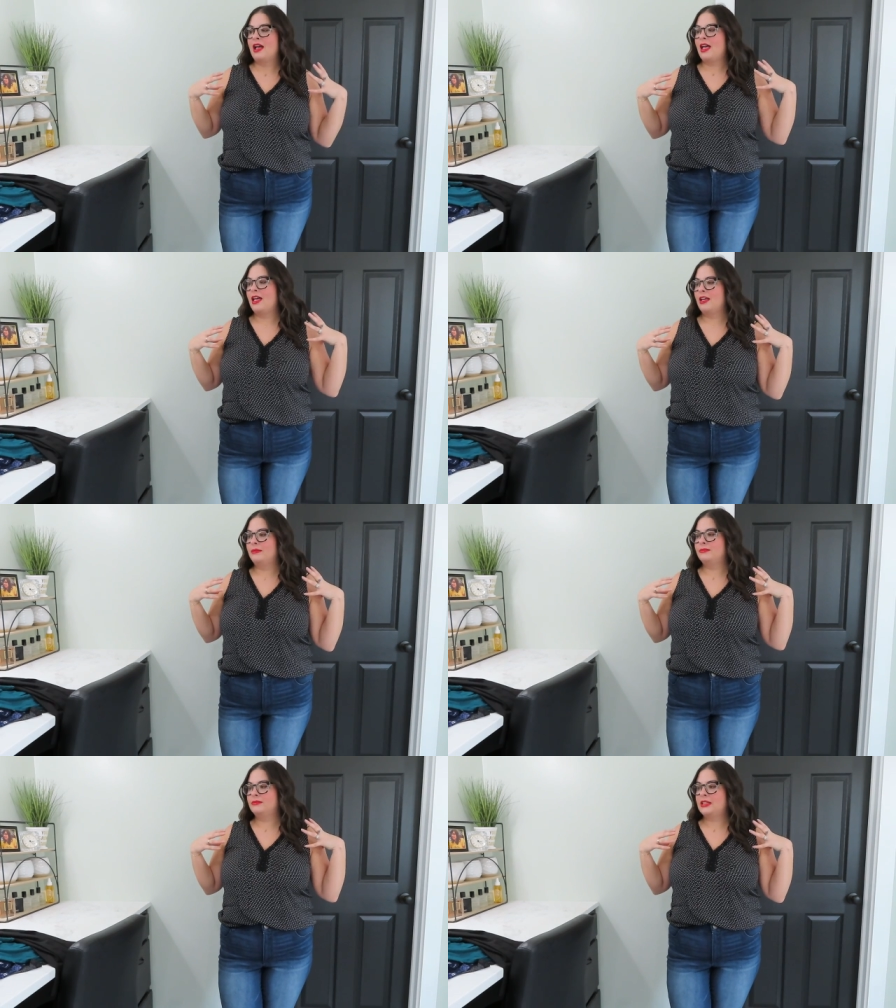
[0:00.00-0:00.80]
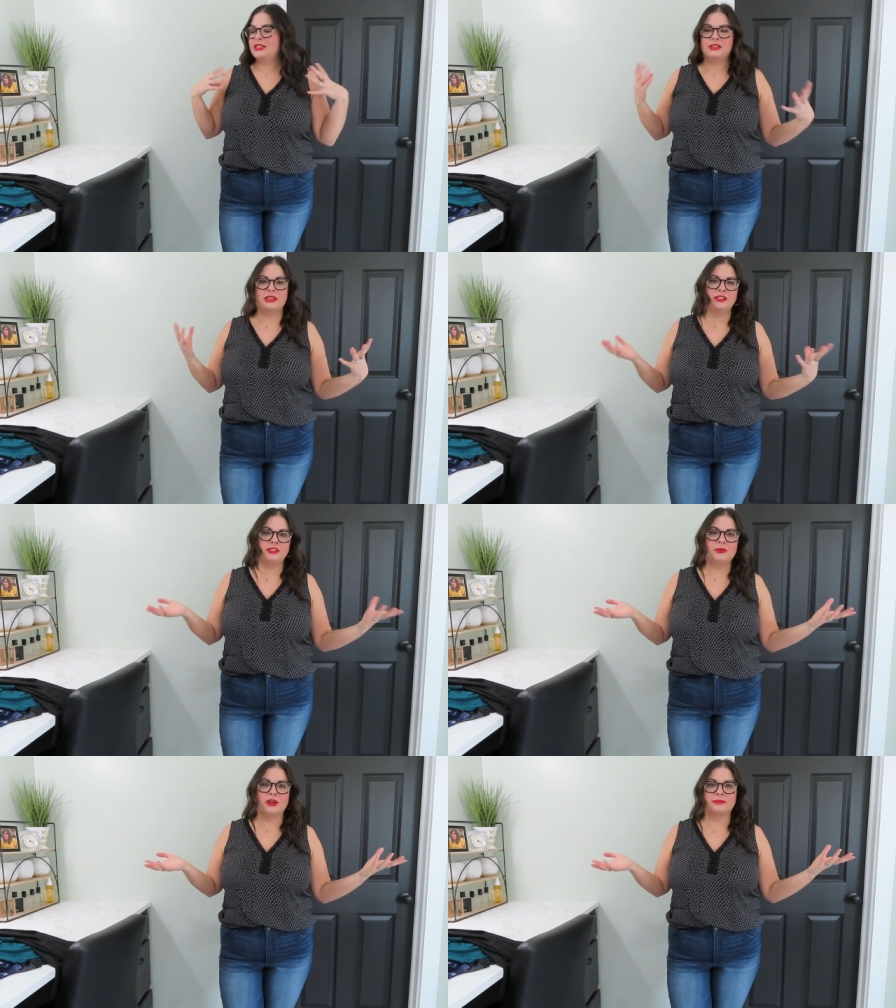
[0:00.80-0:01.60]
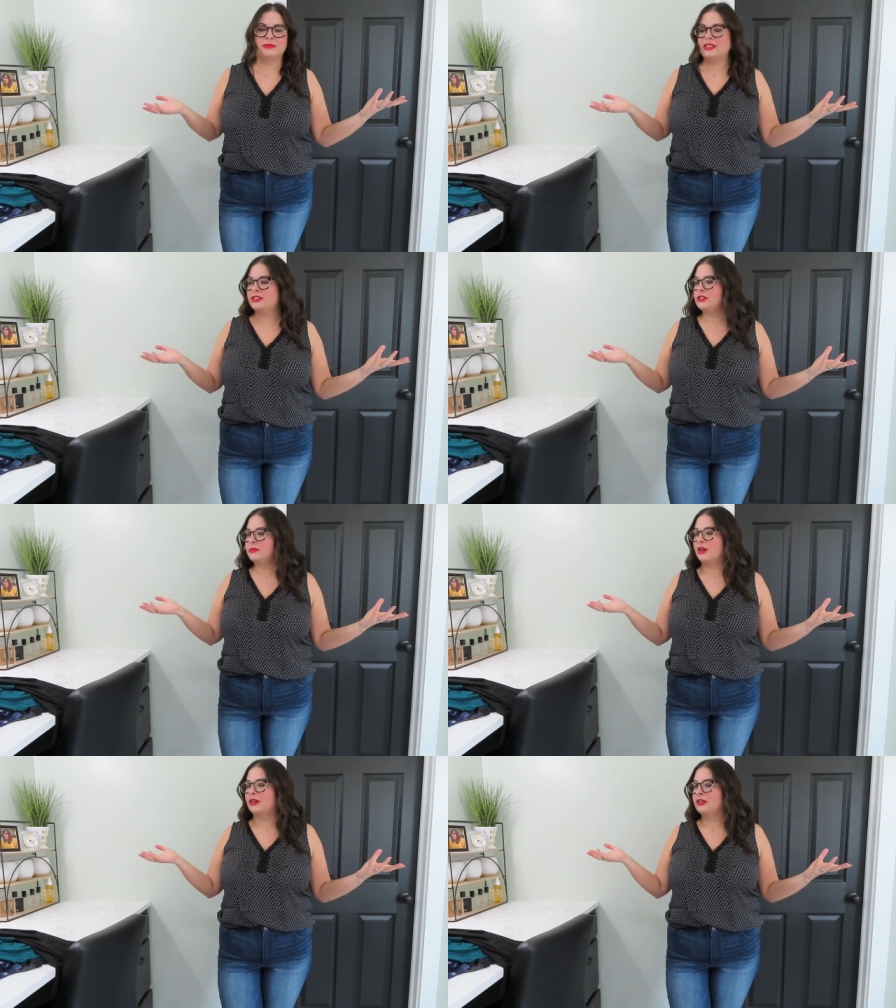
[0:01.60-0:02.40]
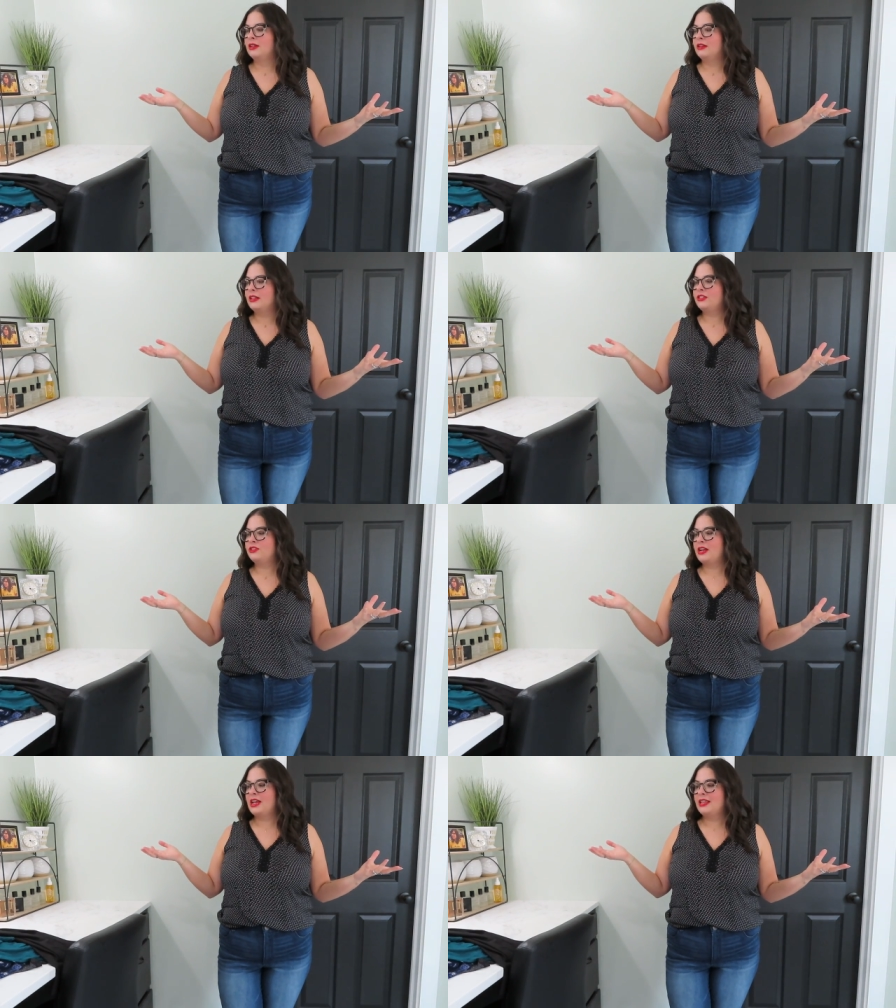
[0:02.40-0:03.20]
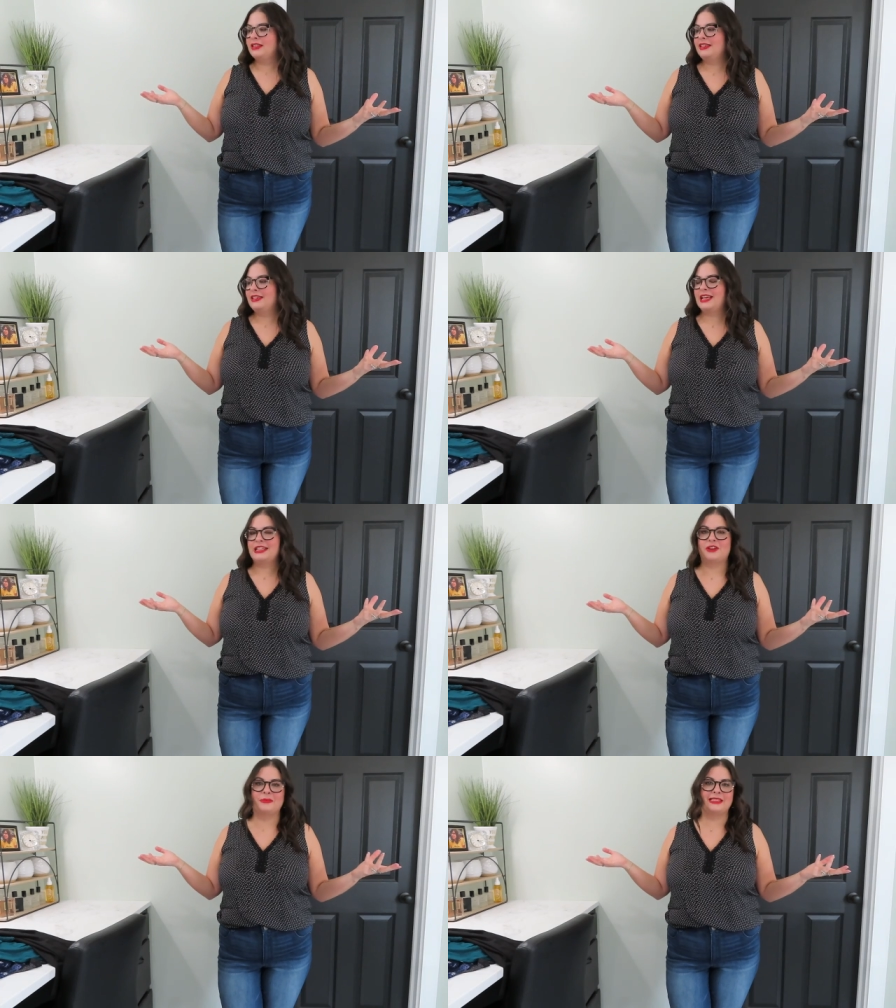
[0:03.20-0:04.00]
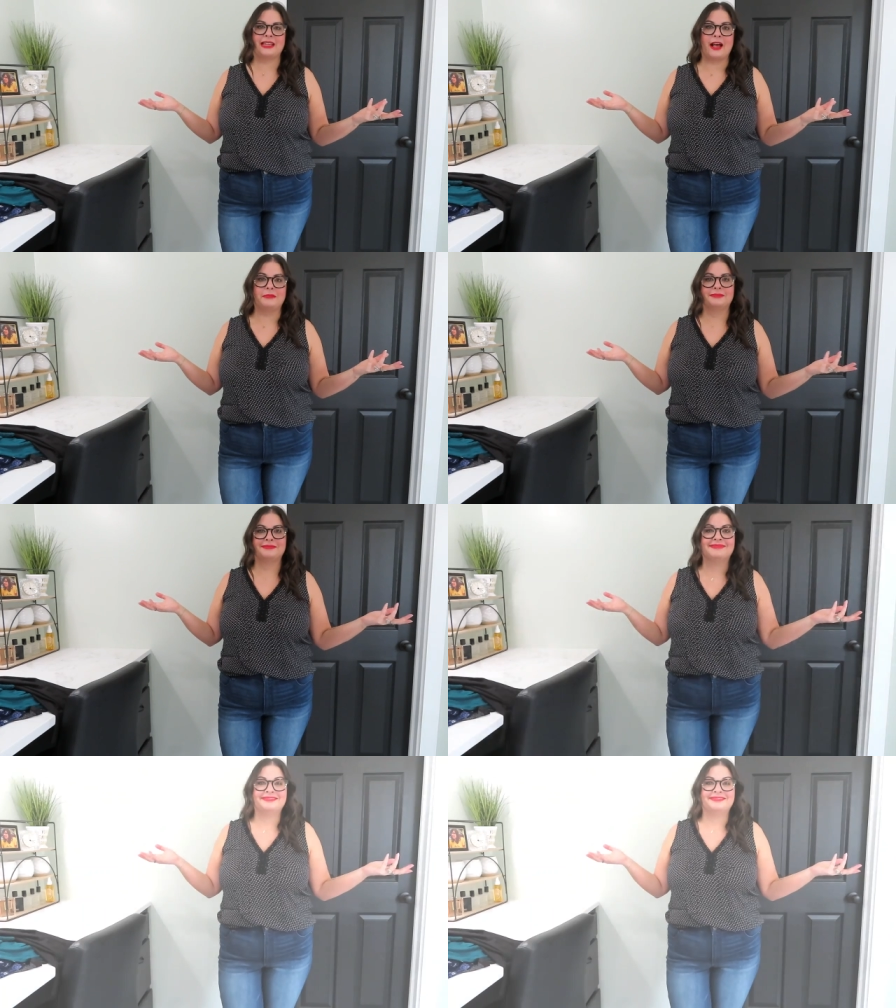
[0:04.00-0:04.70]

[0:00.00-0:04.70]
Let's do more. Let's do more. Let's try on the dolman top.